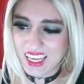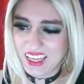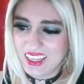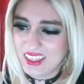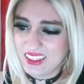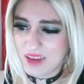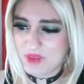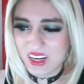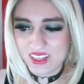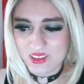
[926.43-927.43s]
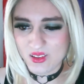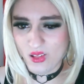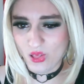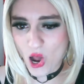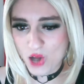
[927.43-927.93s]
I mean, it's the
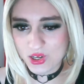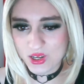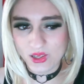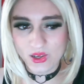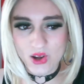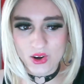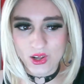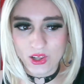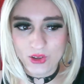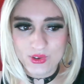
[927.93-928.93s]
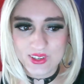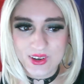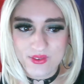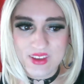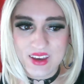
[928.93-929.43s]
logical conclusion
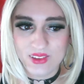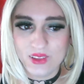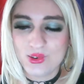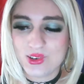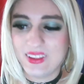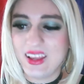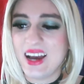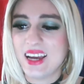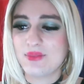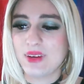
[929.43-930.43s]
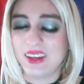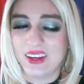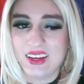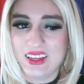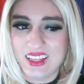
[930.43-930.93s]
of the evolution line, but
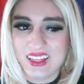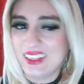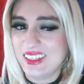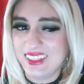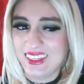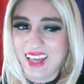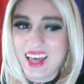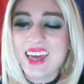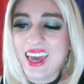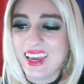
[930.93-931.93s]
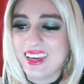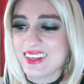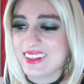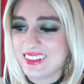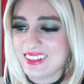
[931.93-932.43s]
I hate
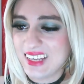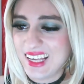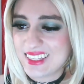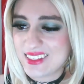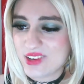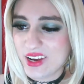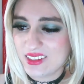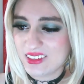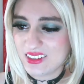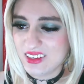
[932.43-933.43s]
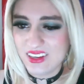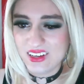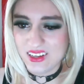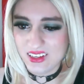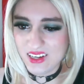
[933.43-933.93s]
it. It's just
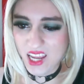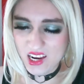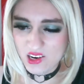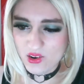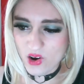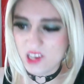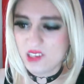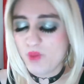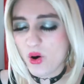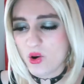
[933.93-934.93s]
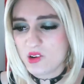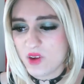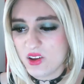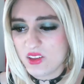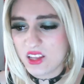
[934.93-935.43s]
a noise
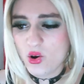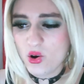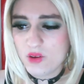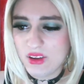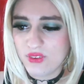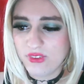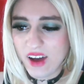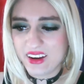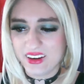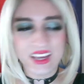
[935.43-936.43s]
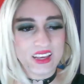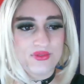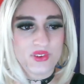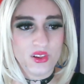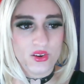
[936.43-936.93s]
Pokemon. It could be fun, like
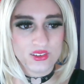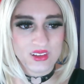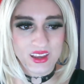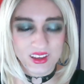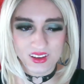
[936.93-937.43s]
if it looks like